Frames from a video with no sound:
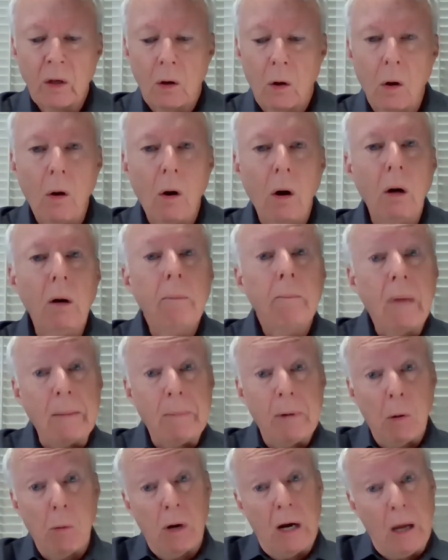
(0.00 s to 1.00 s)
Or
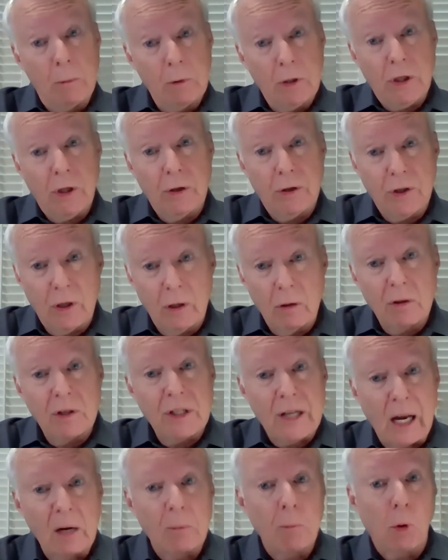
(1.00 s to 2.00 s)
maybe what I would choose to do is
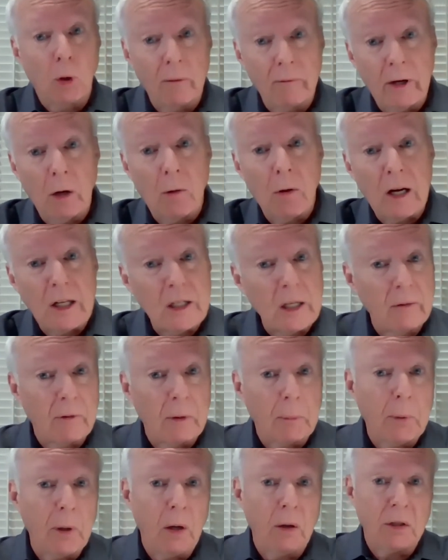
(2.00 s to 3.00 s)
take more of an aggressive
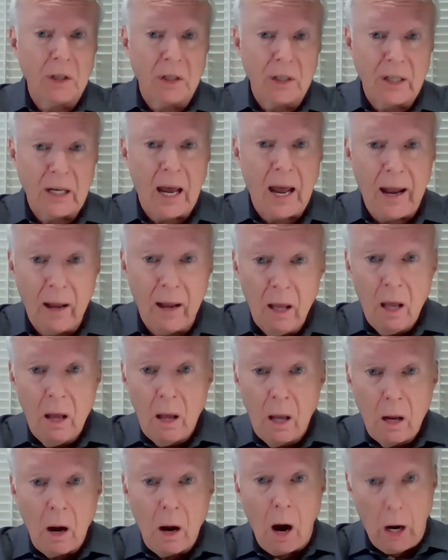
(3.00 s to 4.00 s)
approach and say,
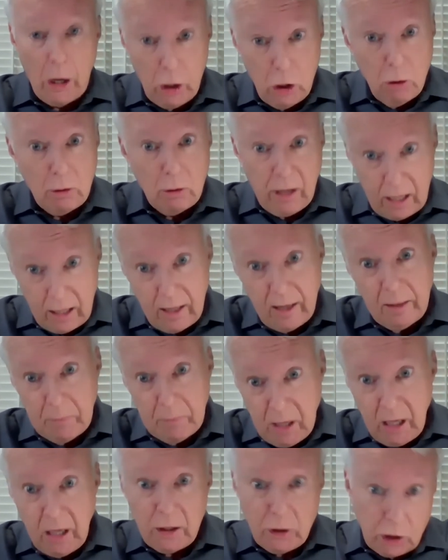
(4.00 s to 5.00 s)
are you kidding
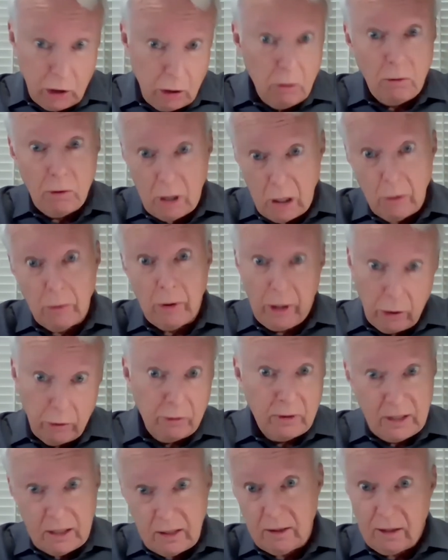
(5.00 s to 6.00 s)
me? Do you know what you
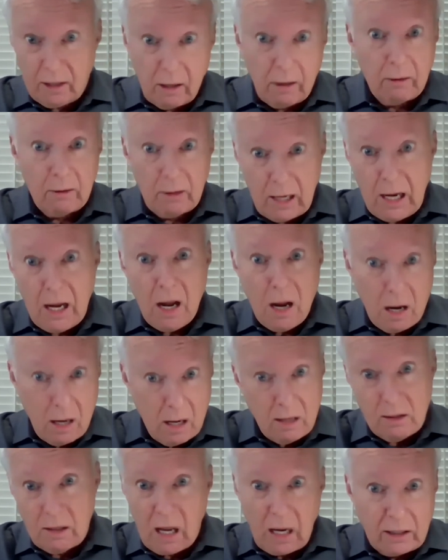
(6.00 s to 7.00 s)
did the other day?
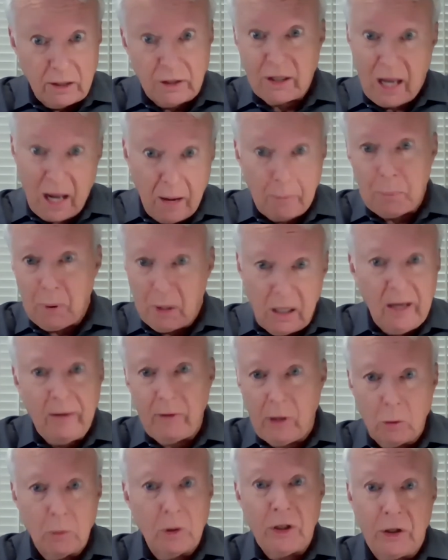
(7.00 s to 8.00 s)
And I just can't believe
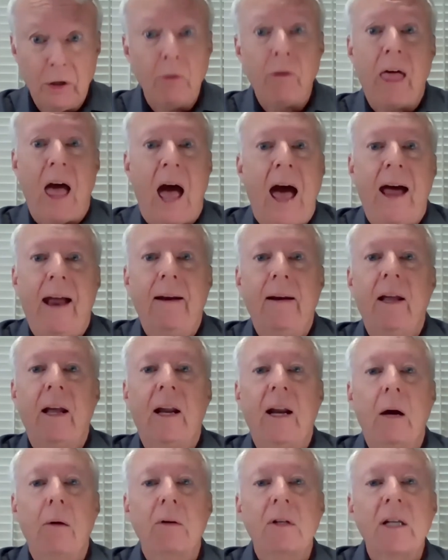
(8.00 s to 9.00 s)
you would do that. And
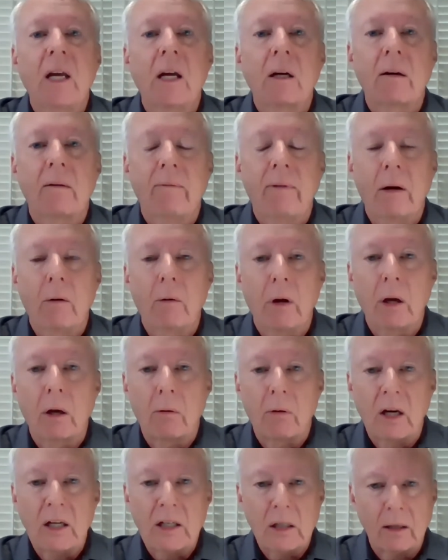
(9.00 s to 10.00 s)
I would take a very
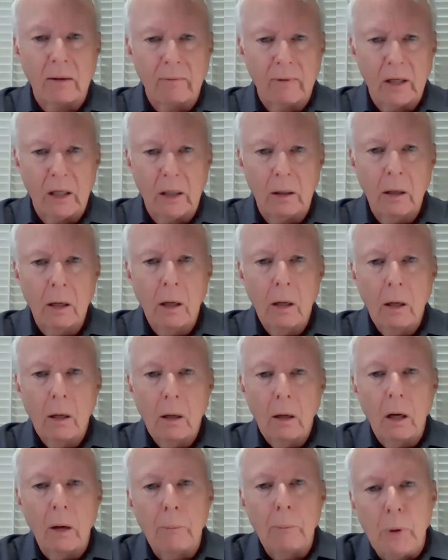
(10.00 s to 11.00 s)
aggressive and
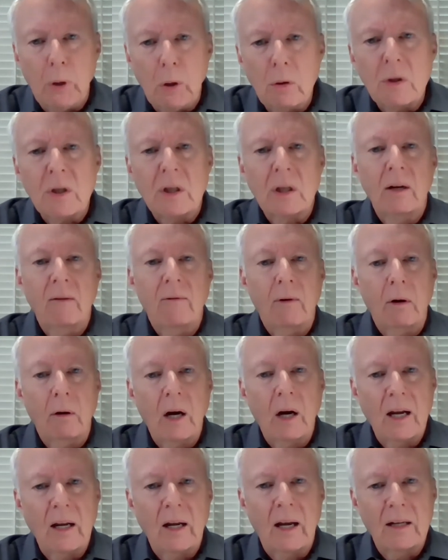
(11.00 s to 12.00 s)
abusive or
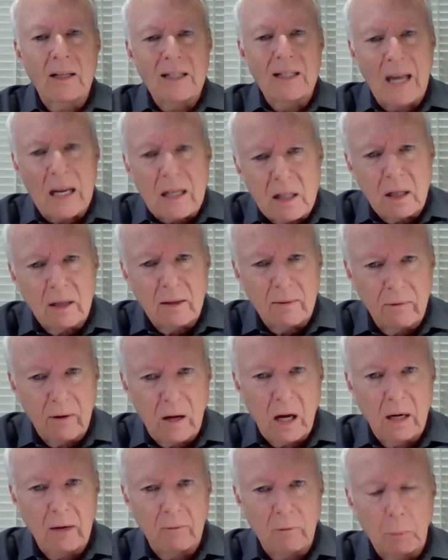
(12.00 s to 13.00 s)
excessive
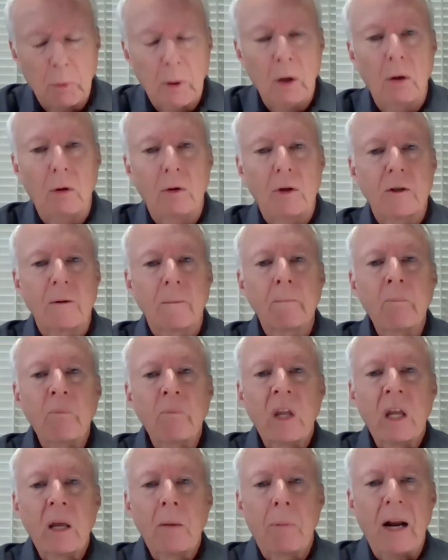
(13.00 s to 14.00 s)
kind of approach.
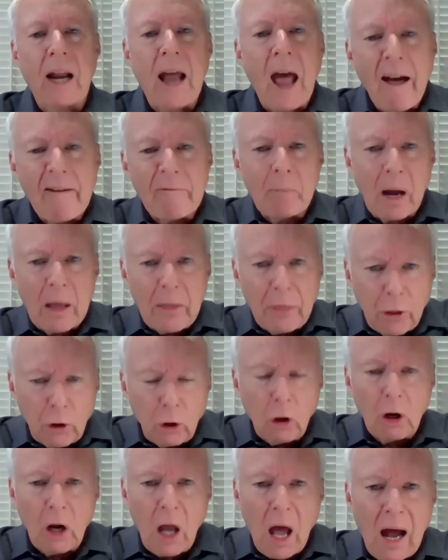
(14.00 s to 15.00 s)
But I have my
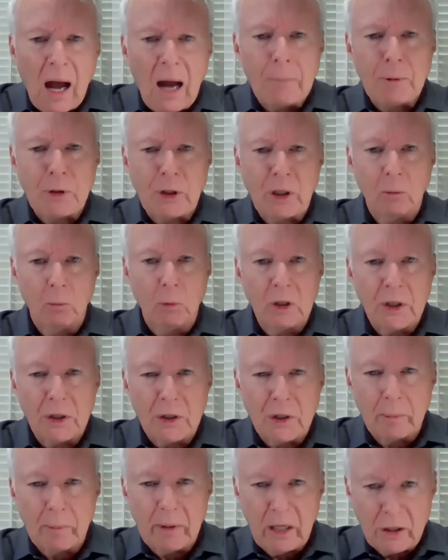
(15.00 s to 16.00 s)
third option, which is
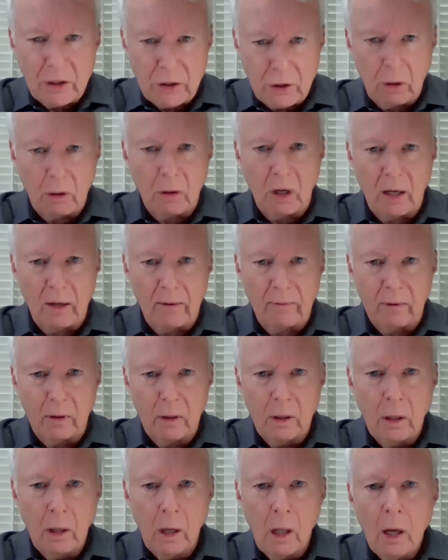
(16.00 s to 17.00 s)
to be assertive.
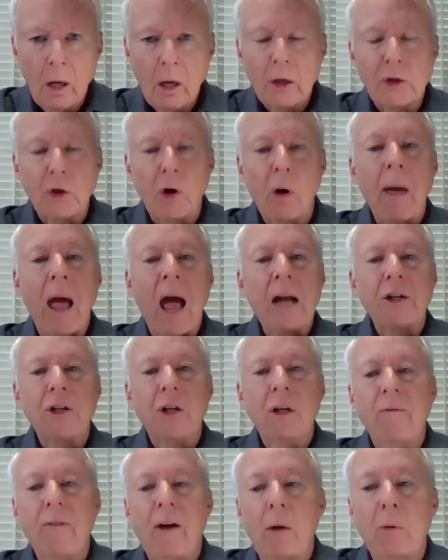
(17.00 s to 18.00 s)
So
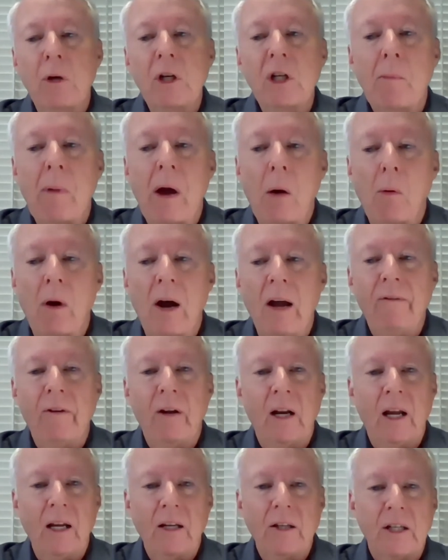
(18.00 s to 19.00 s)
imagine if I went to my wife
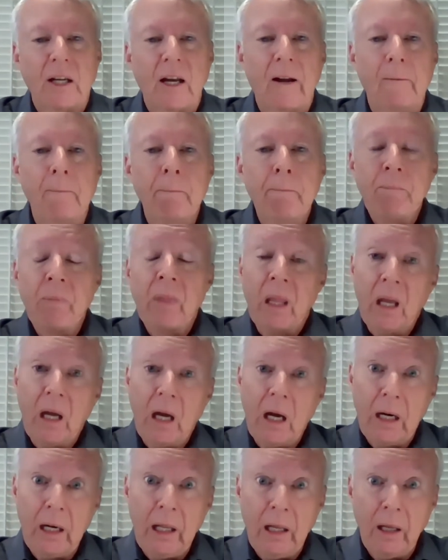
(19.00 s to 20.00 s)
and I said,
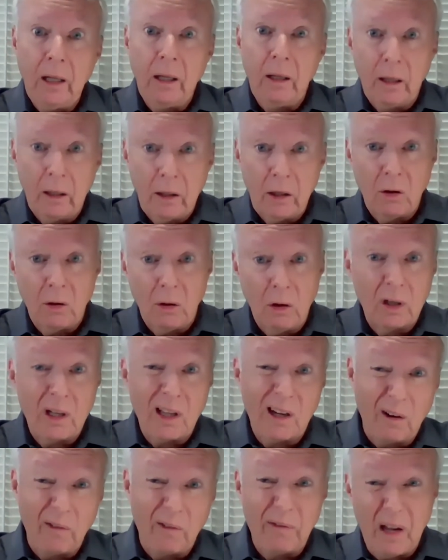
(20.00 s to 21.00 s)
honey, look,
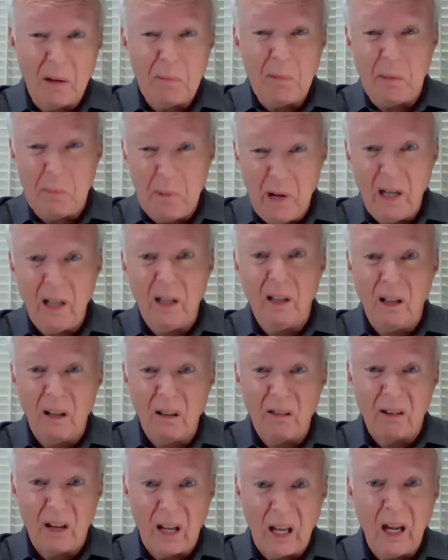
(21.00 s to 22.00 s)
in our family meeting the
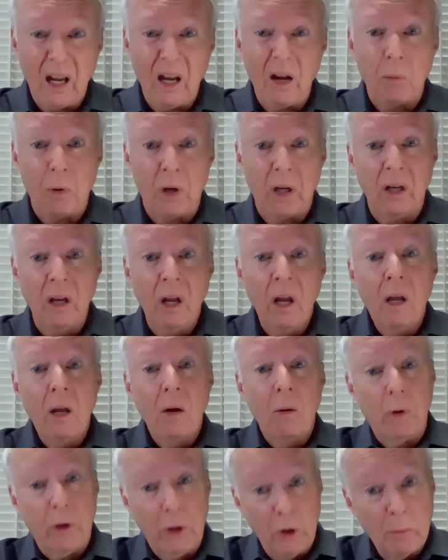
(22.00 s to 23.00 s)
other day, when
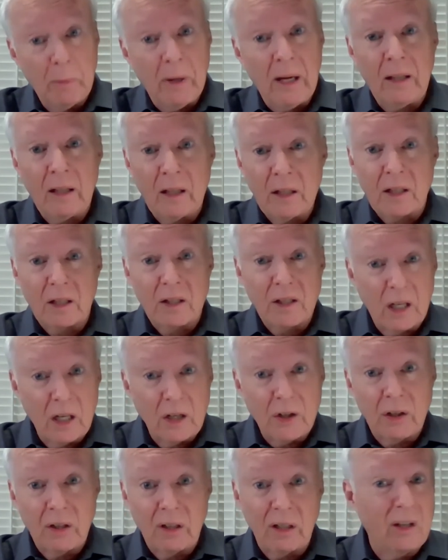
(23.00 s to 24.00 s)
you made this
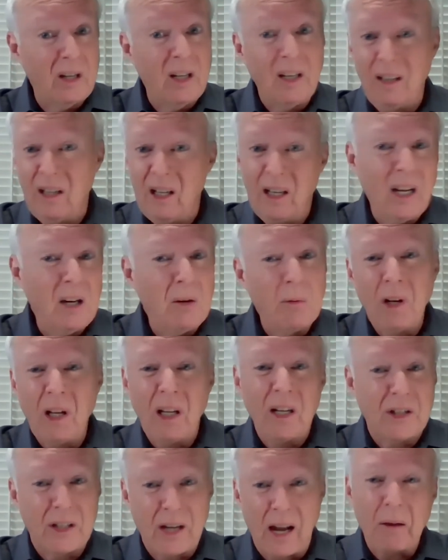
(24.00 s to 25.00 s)
decision, you didn't
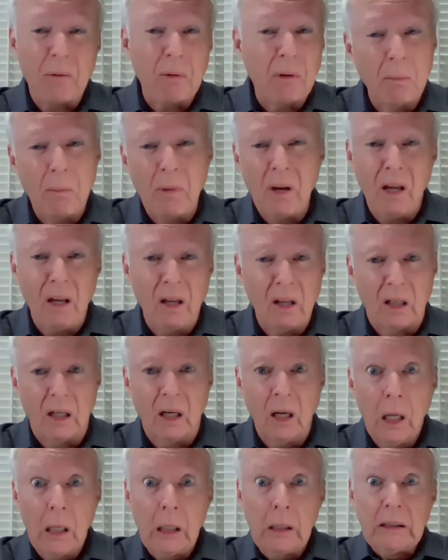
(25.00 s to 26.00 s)
really check with me, and
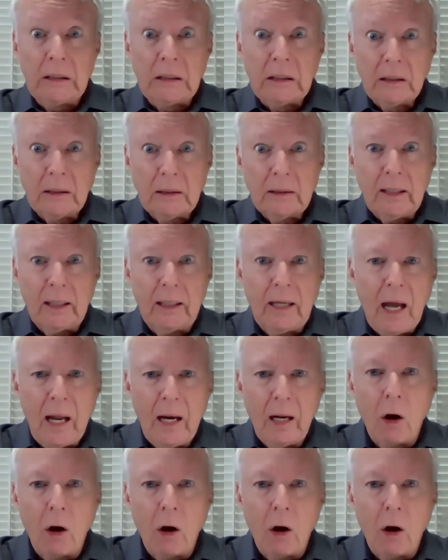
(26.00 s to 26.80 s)
it kind